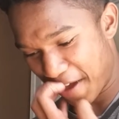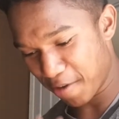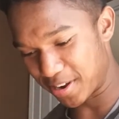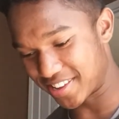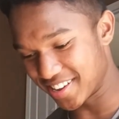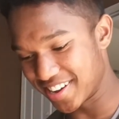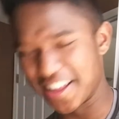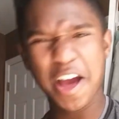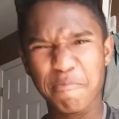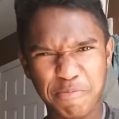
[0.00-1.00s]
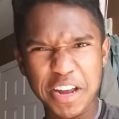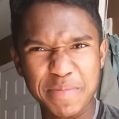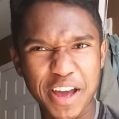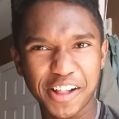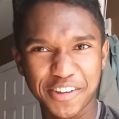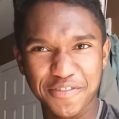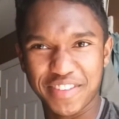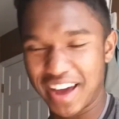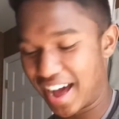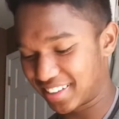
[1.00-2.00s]
Very good. Bring me all
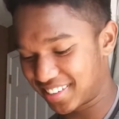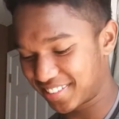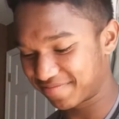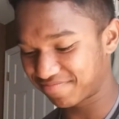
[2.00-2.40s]
you've got.